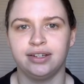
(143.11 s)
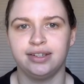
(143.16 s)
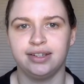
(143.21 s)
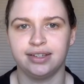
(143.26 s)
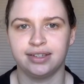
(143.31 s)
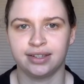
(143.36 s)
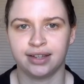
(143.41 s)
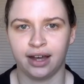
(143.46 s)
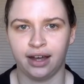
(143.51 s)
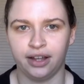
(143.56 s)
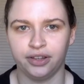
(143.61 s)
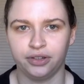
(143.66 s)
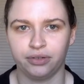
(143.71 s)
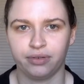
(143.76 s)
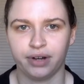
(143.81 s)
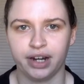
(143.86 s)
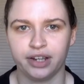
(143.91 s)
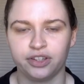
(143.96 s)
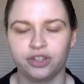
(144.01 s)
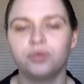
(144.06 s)
discard the
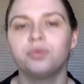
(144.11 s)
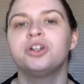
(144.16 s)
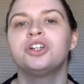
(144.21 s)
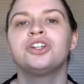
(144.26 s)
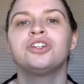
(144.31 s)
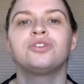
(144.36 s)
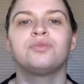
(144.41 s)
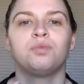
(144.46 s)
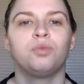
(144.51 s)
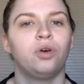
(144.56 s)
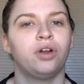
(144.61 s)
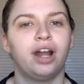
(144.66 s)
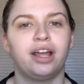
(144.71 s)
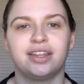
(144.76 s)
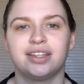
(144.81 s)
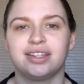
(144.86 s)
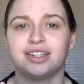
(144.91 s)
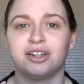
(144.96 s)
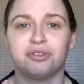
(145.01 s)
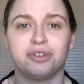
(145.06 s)
rest, which is what
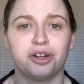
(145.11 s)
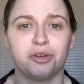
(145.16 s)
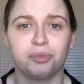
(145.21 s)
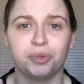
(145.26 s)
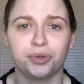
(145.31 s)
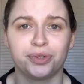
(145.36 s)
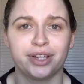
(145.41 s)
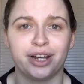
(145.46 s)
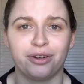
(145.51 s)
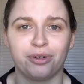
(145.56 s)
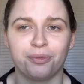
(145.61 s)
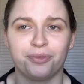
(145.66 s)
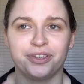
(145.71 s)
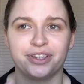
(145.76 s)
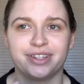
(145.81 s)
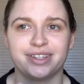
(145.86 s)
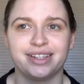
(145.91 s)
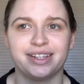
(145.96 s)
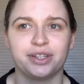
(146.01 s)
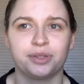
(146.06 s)
other self-help books are are
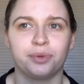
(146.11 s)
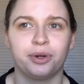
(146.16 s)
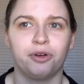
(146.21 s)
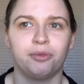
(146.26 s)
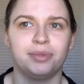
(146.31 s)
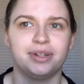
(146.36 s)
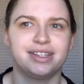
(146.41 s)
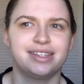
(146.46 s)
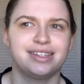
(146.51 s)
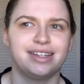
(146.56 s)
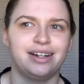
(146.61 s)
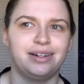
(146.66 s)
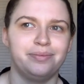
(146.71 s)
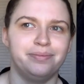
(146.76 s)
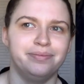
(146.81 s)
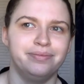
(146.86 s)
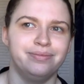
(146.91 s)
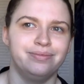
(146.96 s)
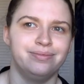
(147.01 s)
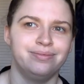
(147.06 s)
obviously as well, but
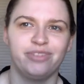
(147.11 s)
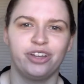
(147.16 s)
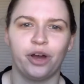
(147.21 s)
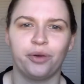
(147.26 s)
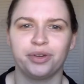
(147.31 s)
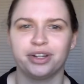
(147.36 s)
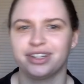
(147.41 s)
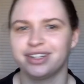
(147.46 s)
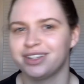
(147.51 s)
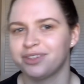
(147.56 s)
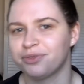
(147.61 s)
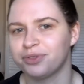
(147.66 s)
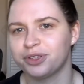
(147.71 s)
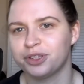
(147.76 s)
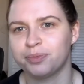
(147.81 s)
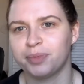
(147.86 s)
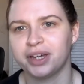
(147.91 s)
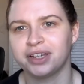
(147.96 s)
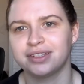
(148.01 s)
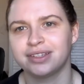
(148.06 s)
some go into different
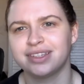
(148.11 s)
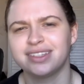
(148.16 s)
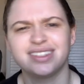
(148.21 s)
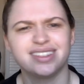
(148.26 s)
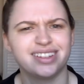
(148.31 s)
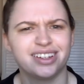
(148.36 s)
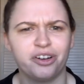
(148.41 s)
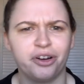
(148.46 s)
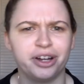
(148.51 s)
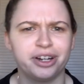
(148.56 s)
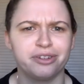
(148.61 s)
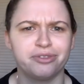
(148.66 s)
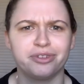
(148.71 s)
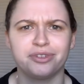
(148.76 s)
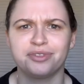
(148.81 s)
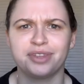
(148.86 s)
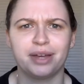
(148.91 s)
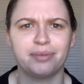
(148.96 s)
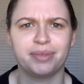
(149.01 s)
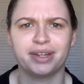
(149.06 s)
spaces, kind of,
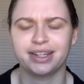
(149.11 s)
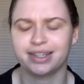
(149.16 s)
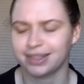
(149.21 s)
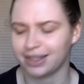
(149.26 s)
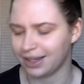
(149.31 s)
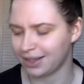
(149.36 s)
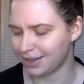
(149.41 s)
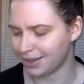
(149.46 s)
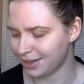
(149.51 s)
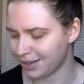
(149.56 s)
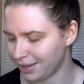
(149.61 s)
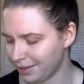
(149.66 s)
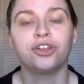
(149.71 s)
if that makes sense.